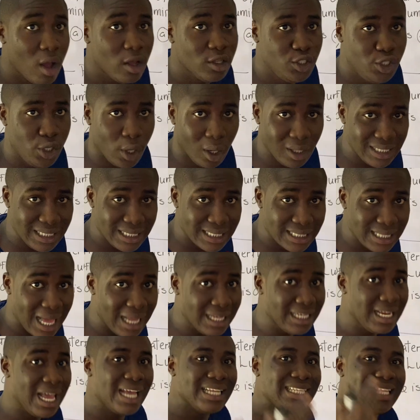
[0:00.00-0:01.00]
Do you
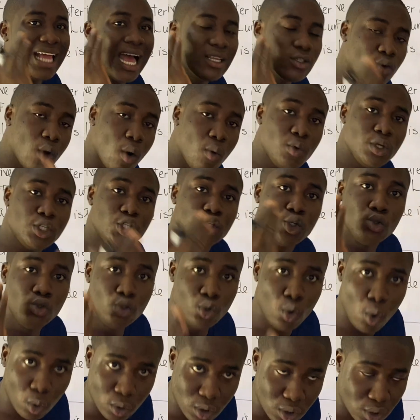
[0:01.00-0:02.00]
understand? That's what we should
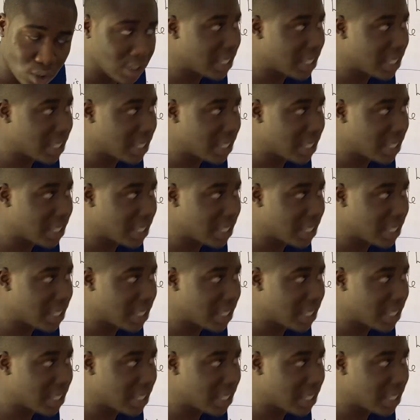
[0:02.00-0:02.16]
note.